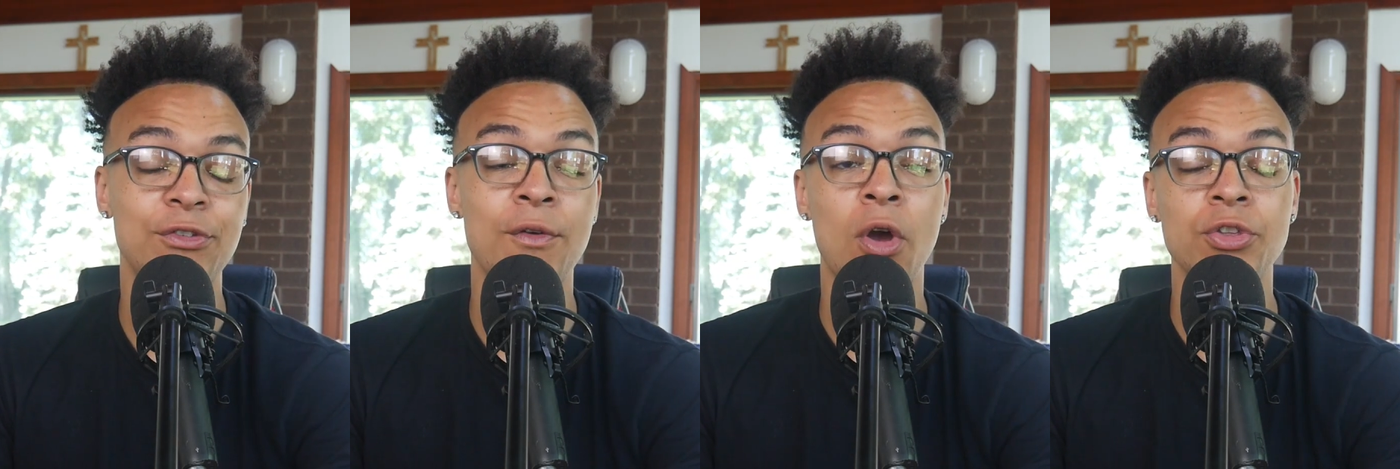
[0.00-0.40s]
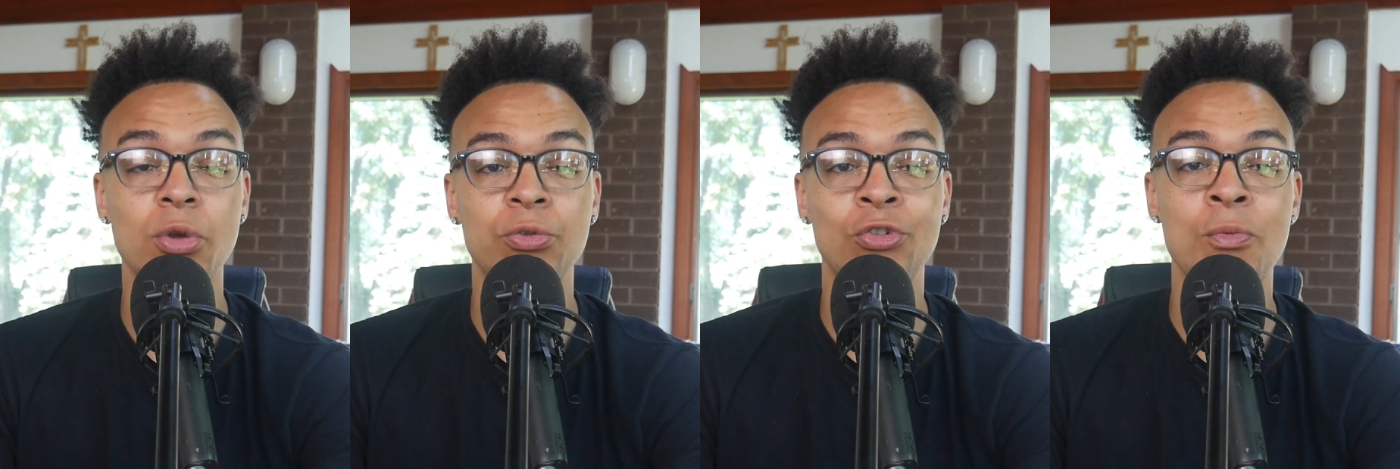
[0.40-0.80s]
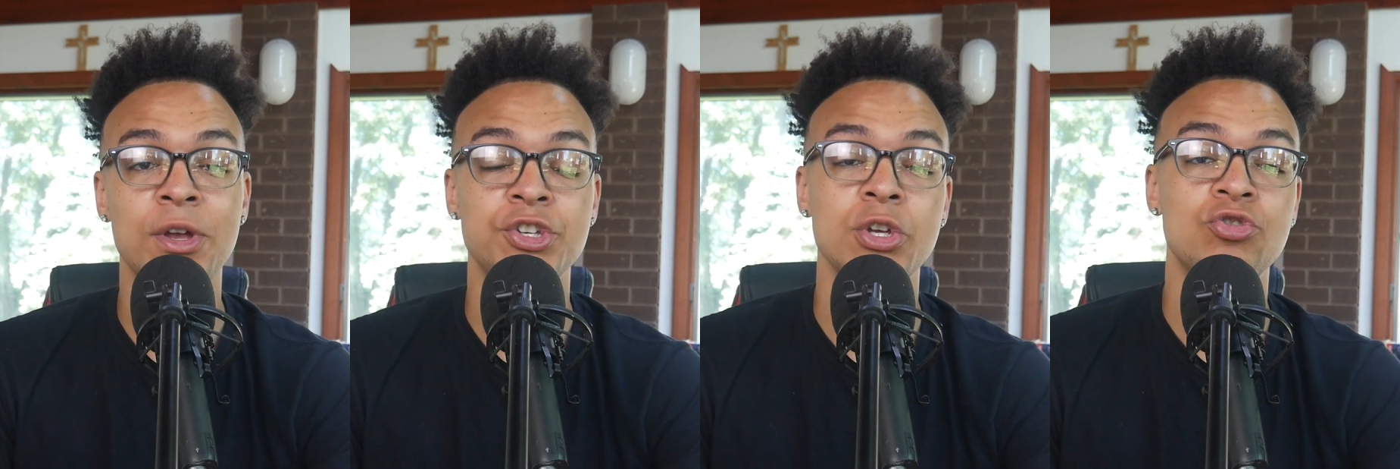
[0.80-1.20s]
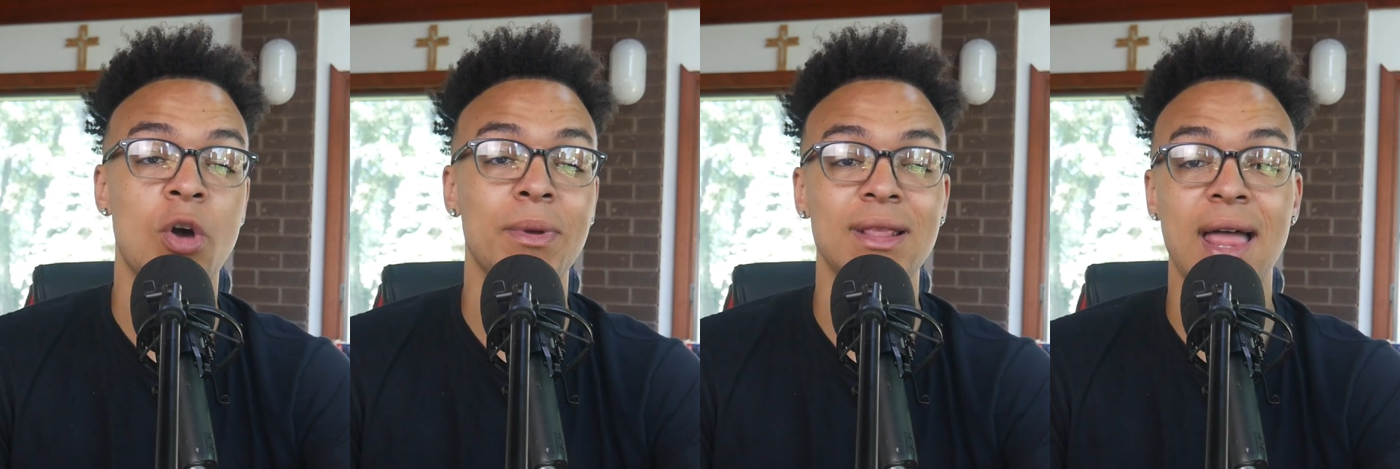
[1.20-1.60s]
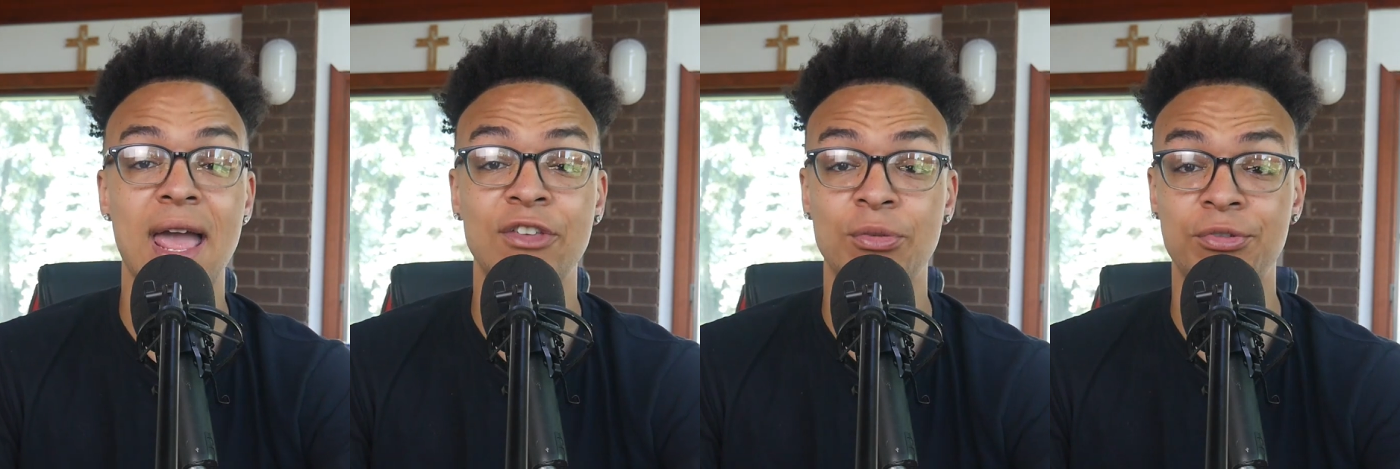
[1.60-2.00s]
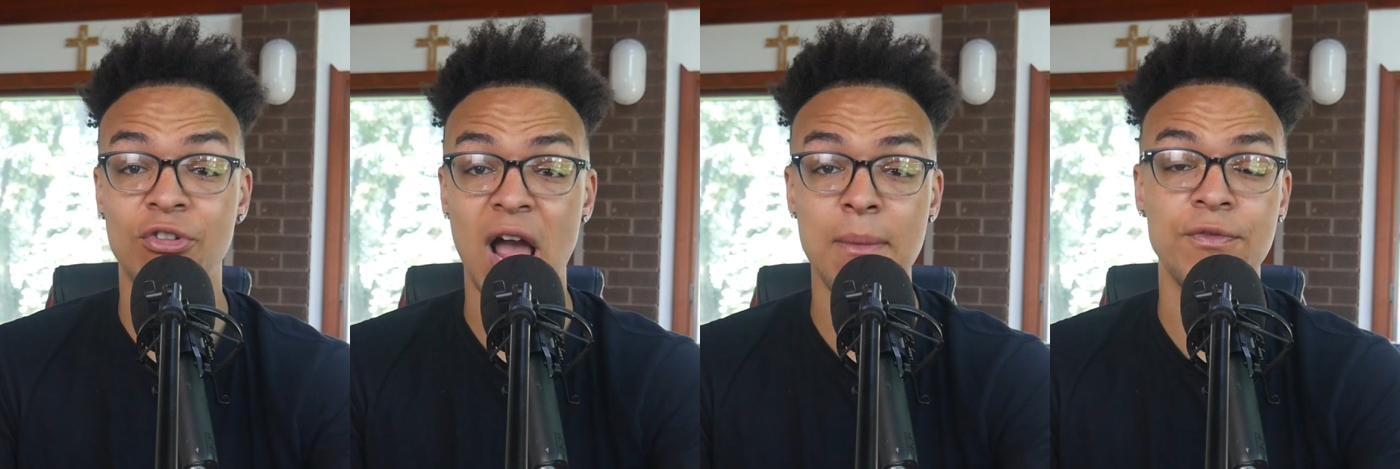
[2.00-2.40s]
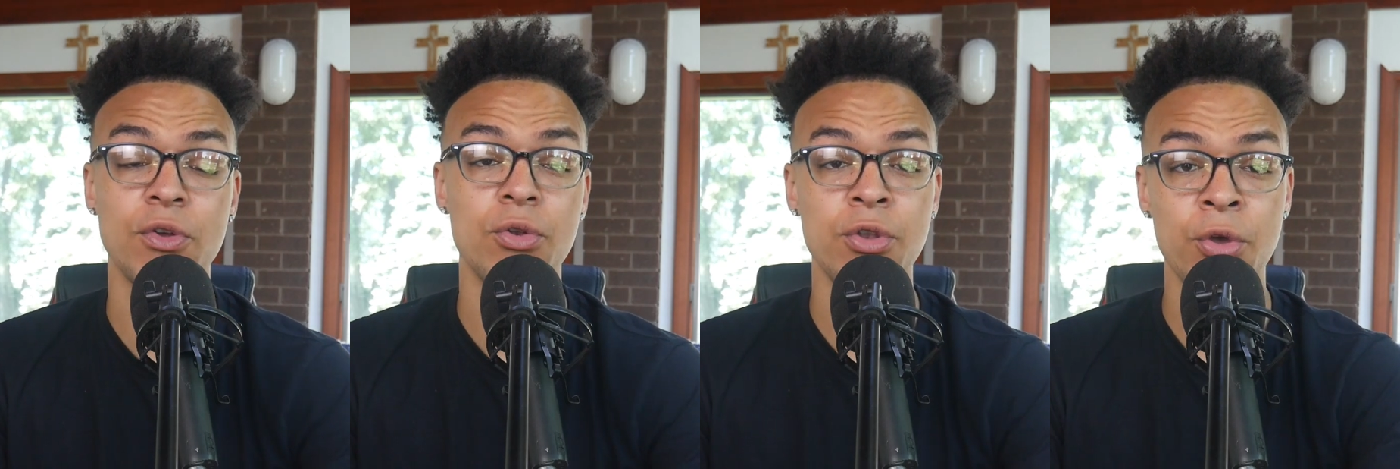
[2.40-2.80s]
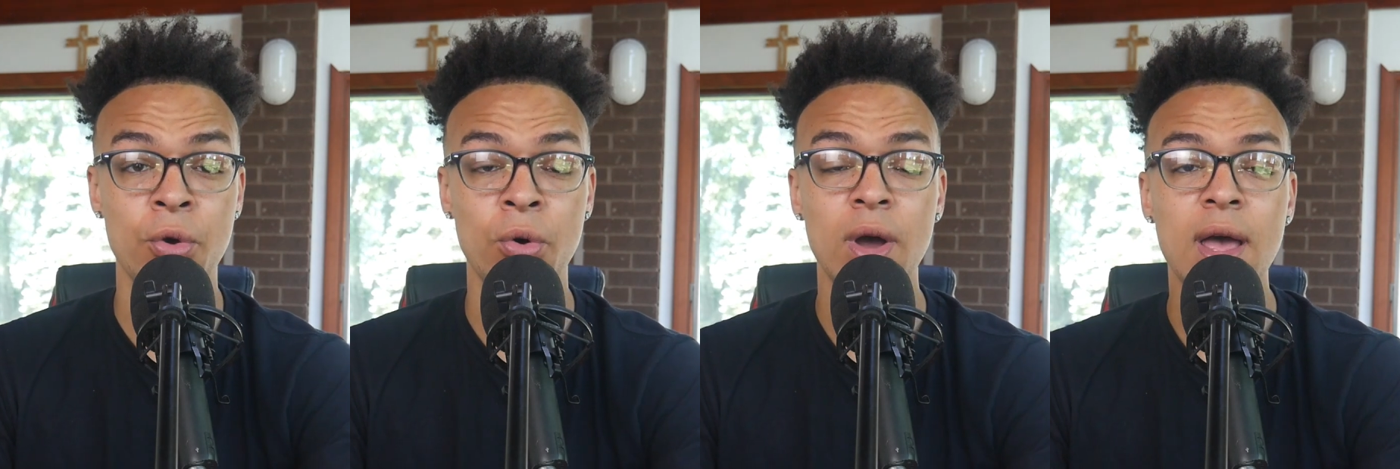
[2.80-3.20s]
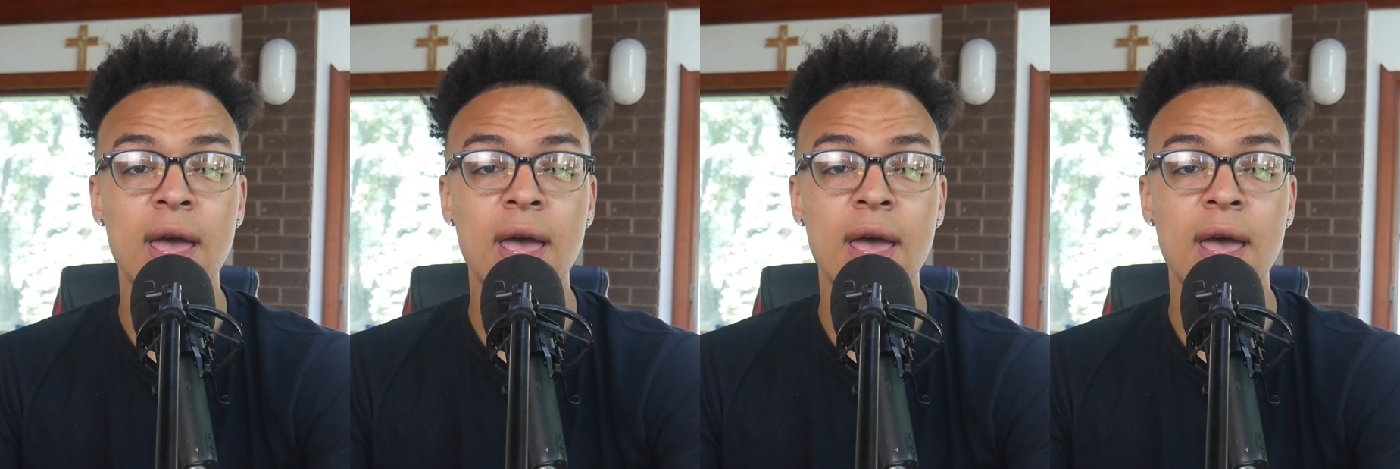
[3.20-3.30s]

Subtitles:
If you're on YouTube, make sure you drop a like, subscribe if you're new.